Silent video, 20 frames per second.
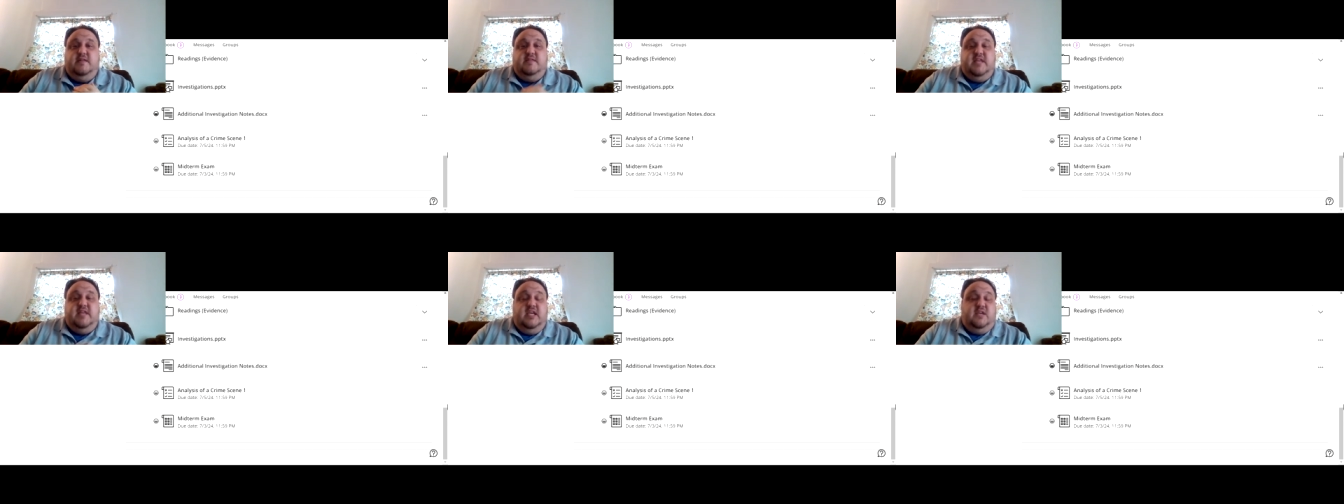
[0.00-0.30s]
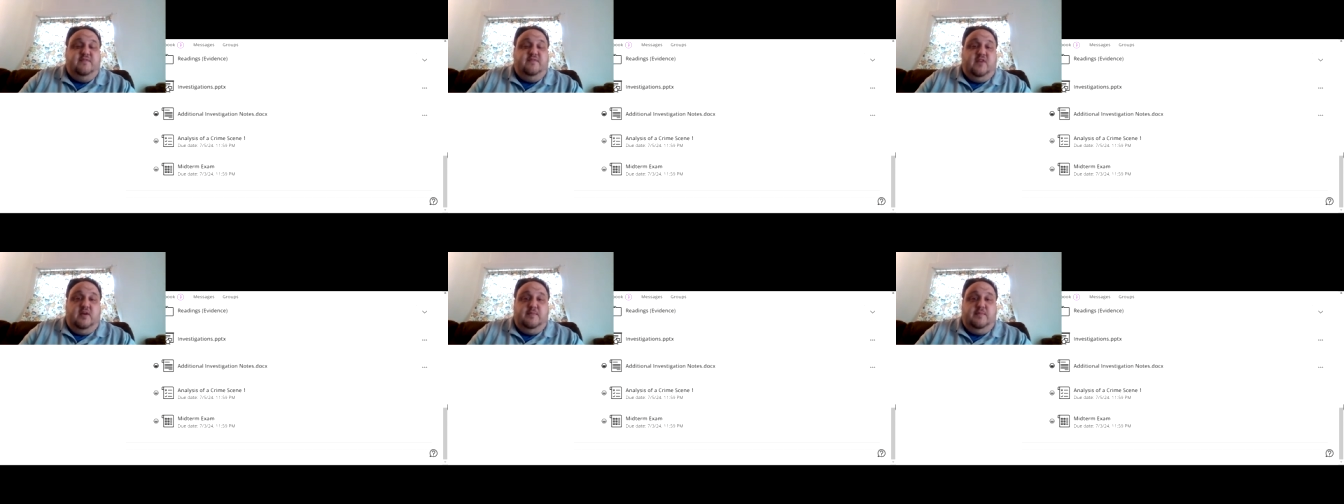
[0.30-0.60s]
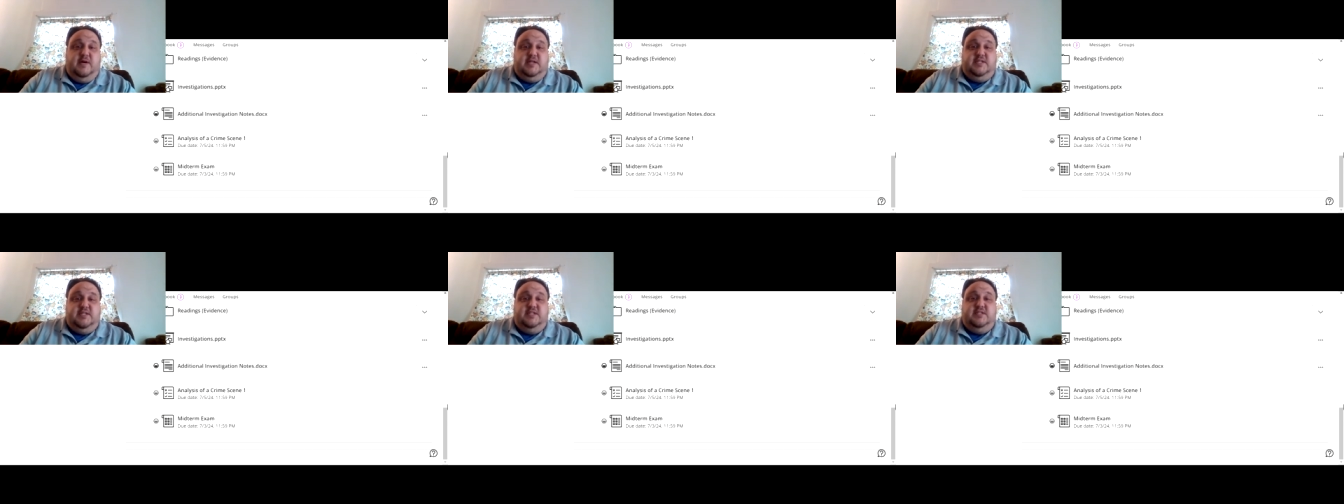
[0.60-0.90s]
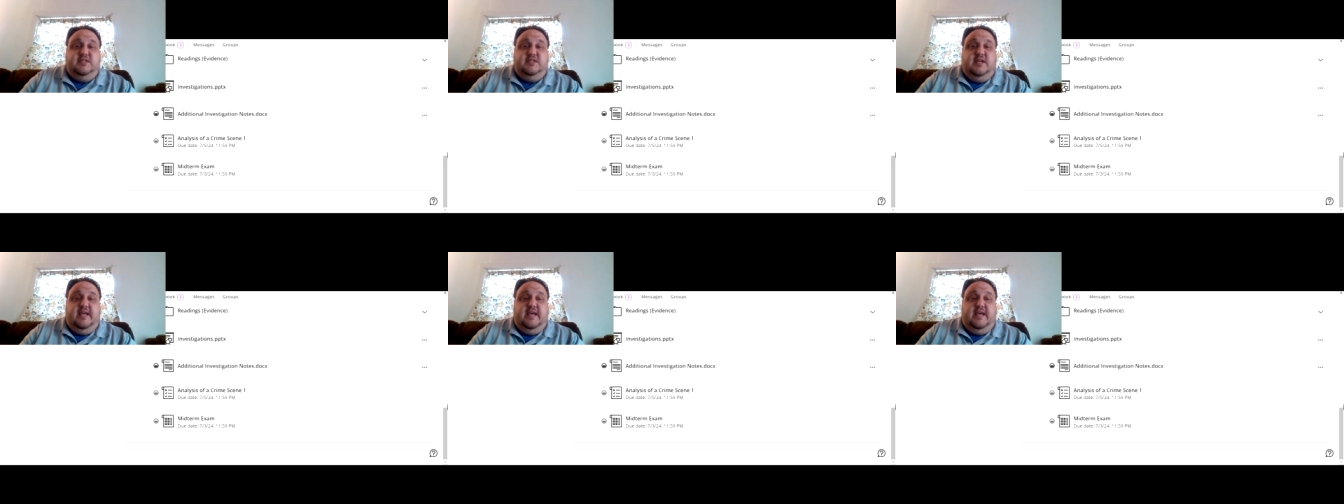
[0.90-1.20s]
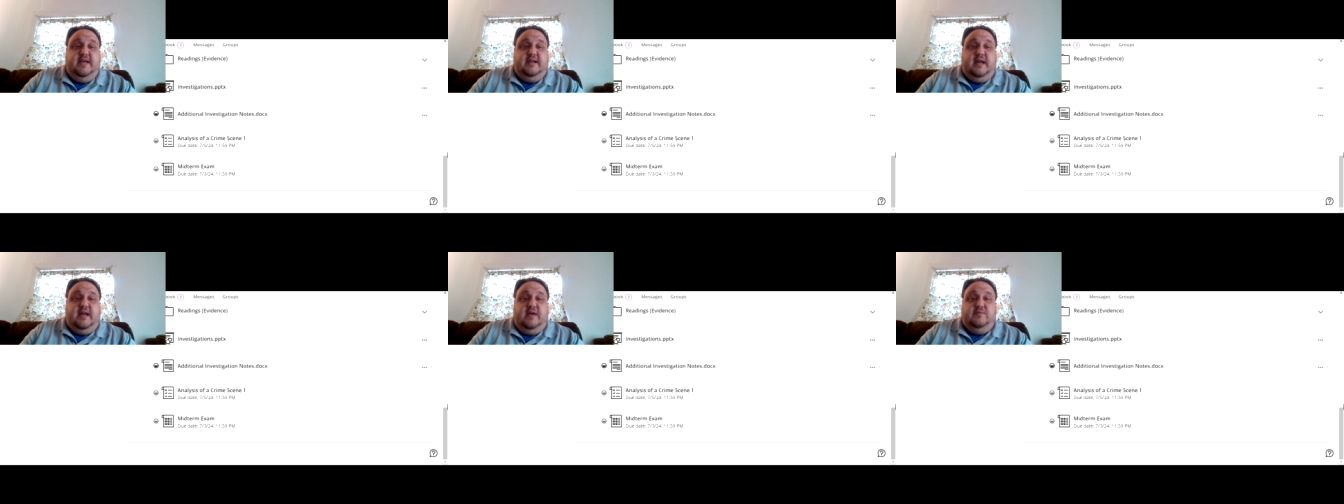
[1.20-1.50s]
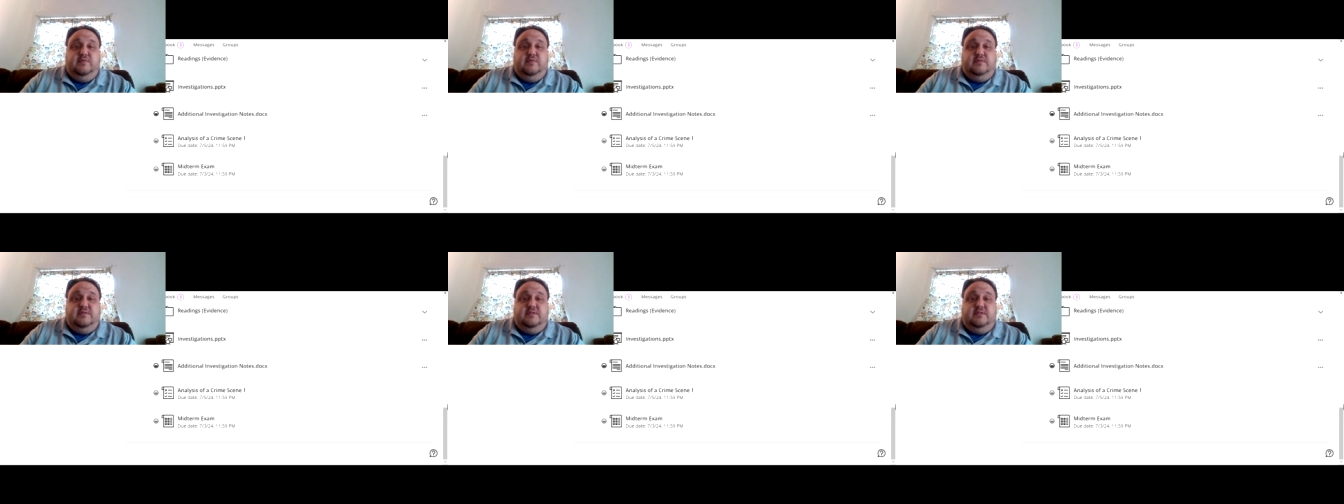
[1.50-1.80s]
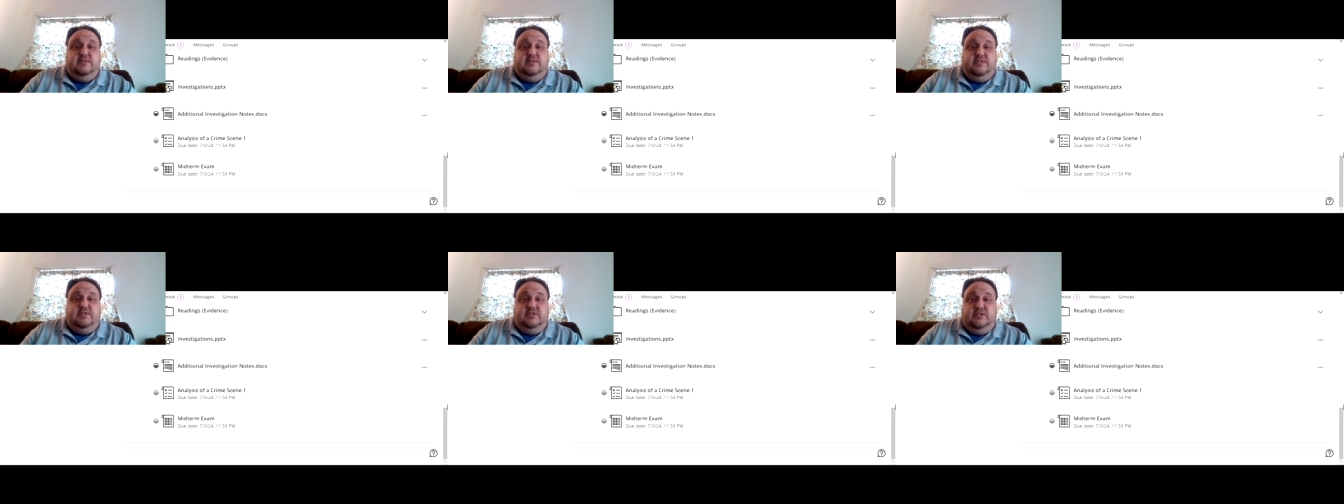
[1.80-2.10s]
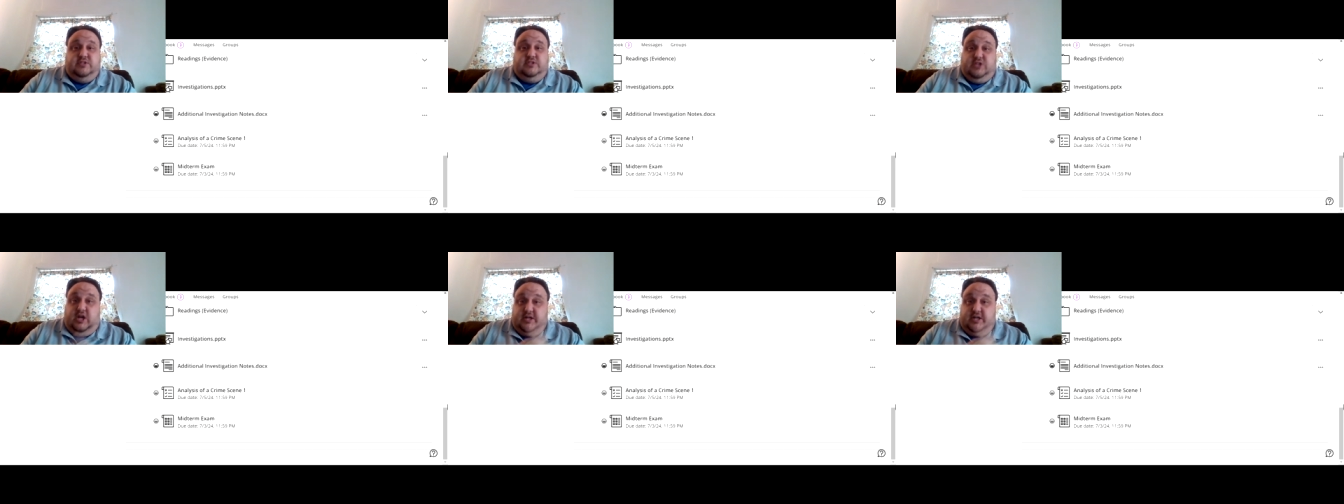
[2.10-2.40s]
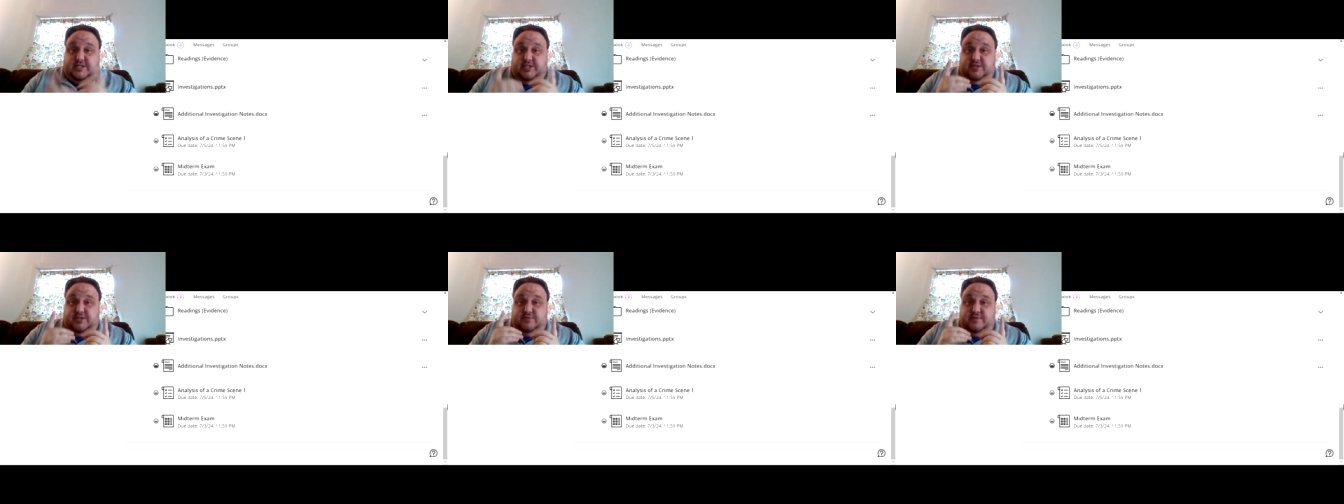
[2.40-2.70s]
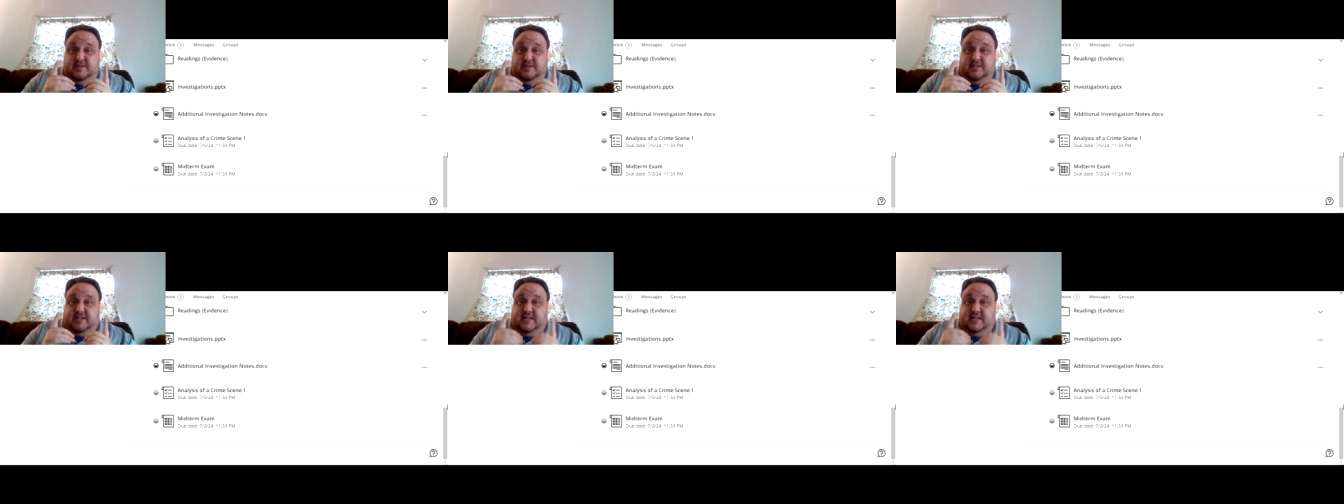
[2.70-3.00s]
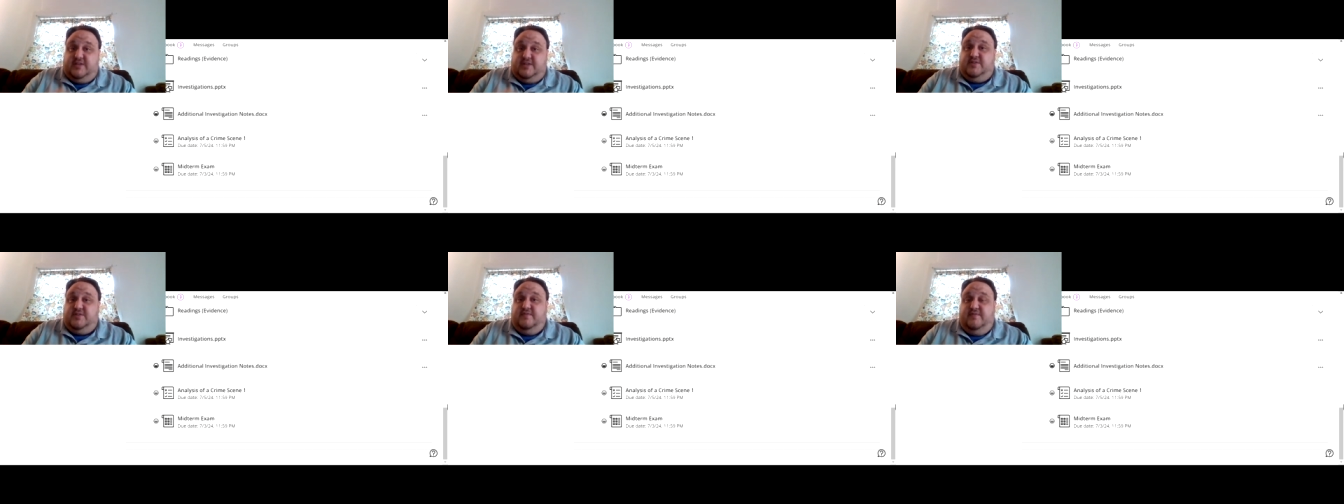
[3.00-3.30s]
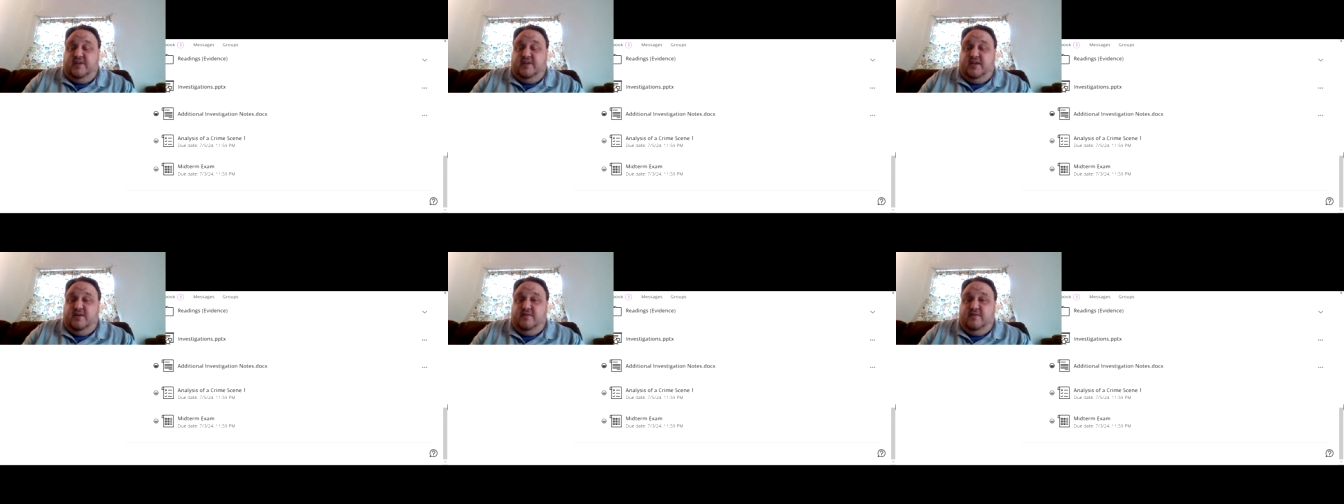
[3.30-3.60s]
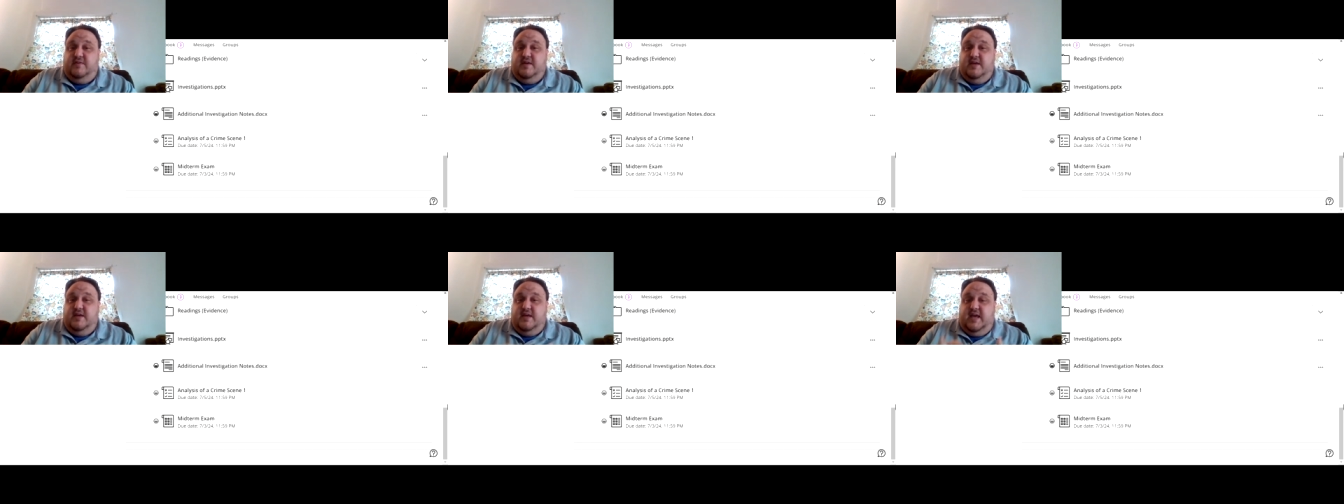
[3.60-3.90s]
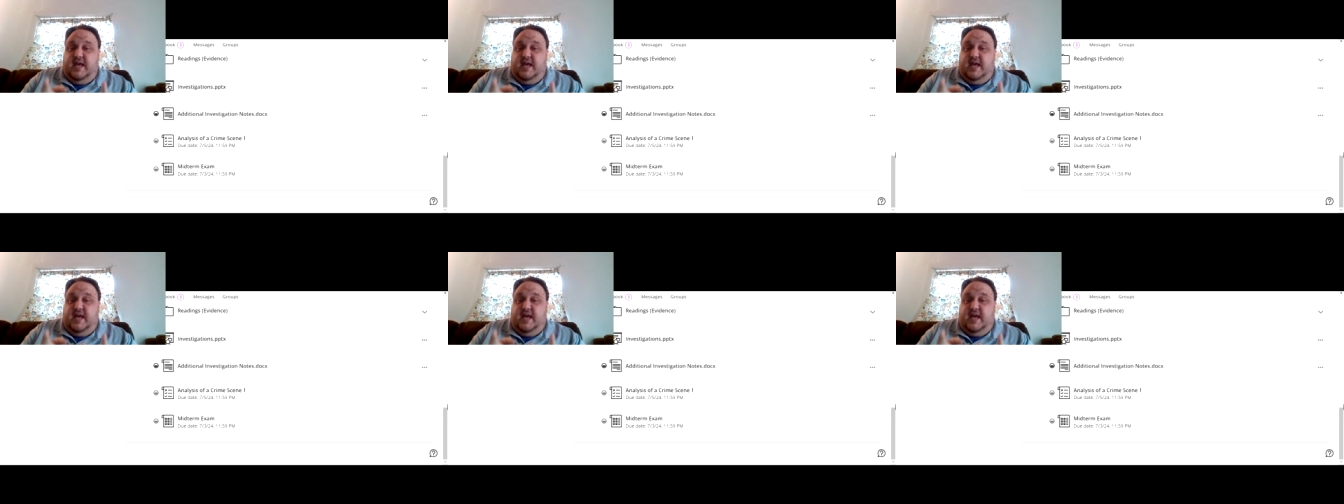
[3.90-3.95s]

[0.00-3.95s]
Thank you very much, and I will talk to you in the lecture video,